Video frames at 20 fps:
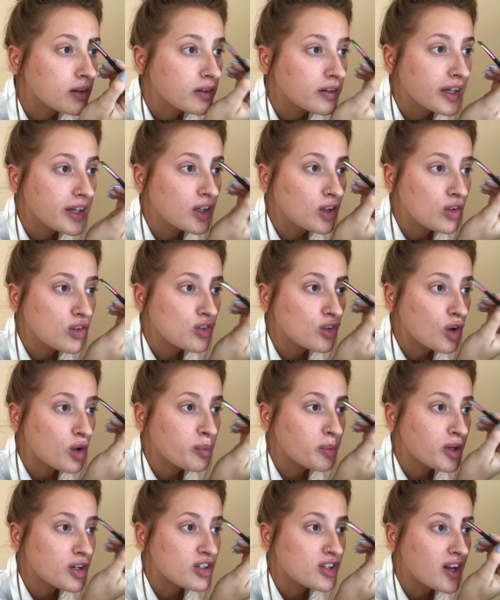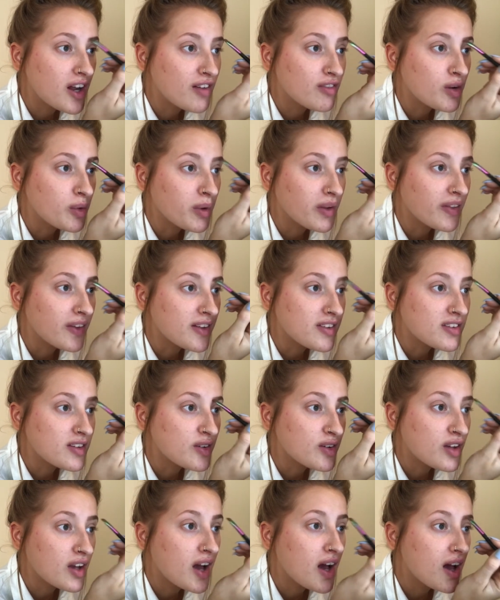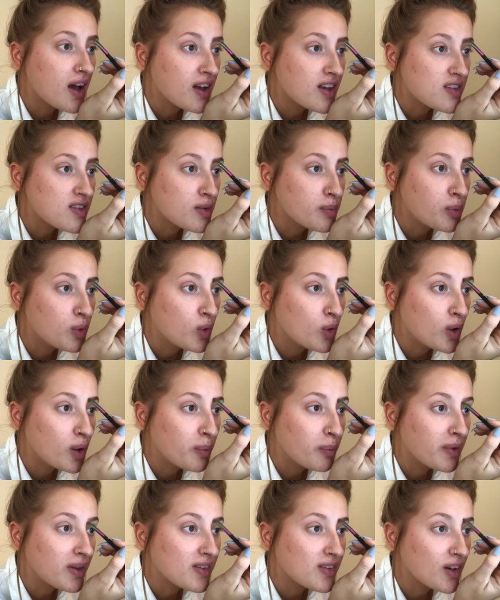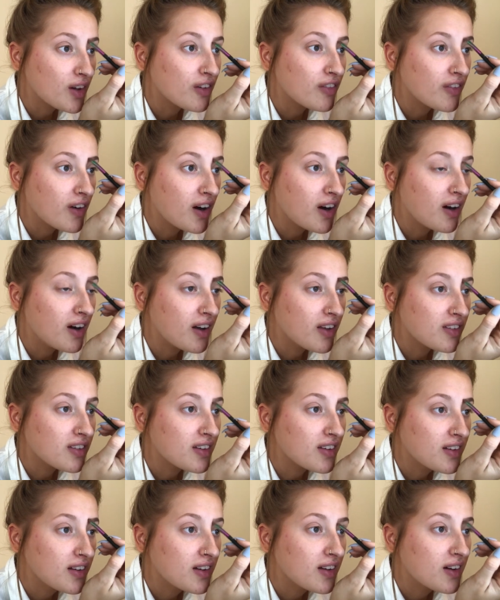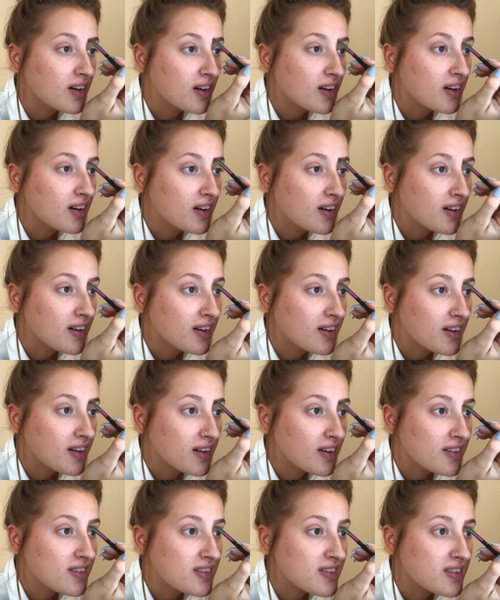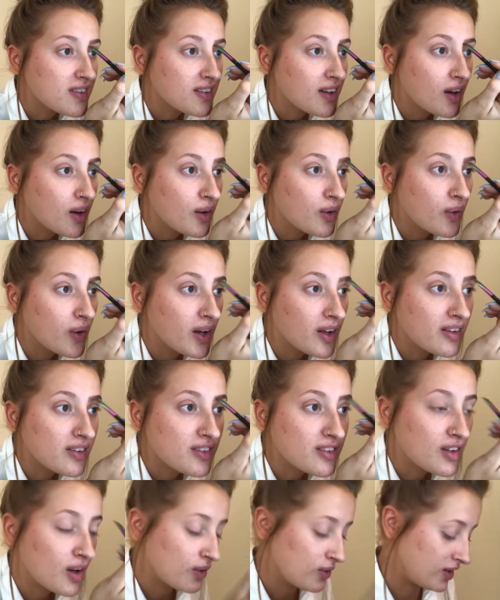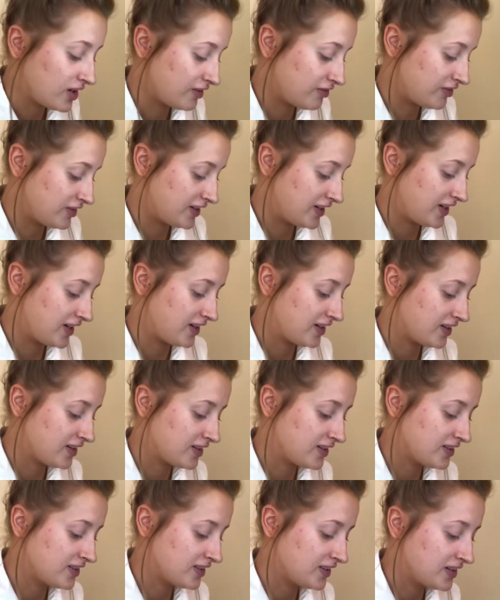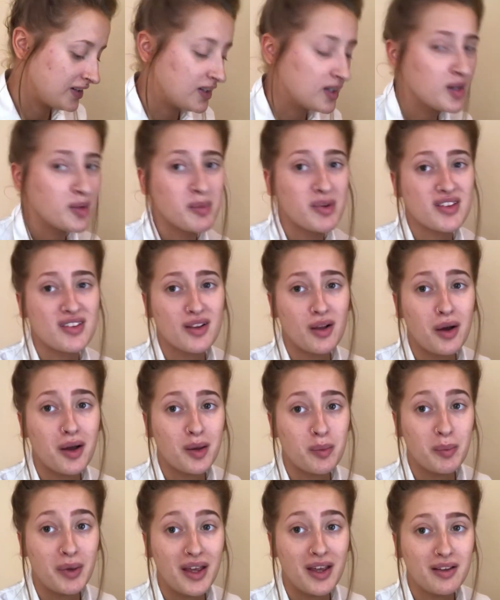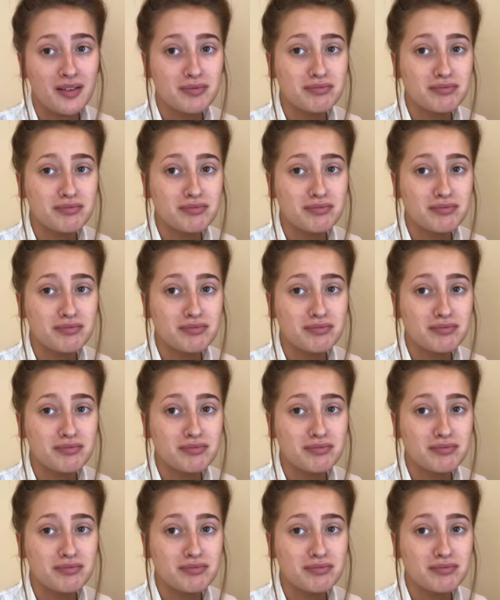Thank you so much to everyone that's uh, supporting me so far. It's so, so lovely. You must like me.